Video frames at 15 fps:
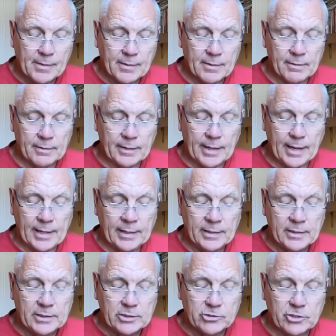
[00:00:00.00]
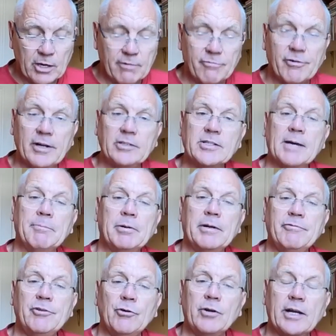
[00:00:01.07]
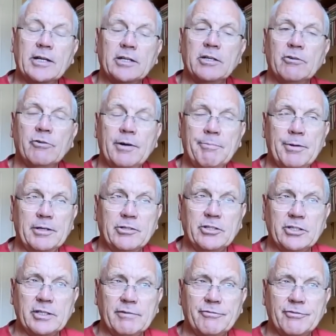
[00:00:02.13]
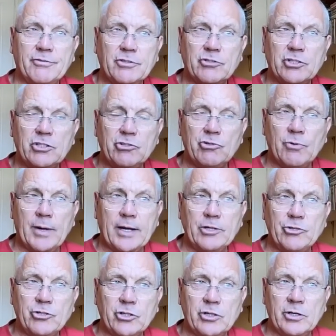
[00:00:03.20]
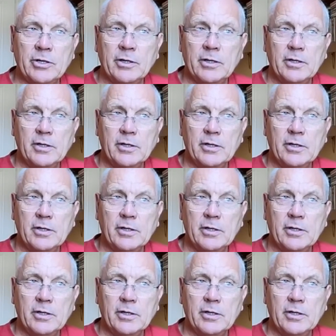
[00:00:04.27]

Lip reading: Okay, so for example, if you're getting a repetitive situation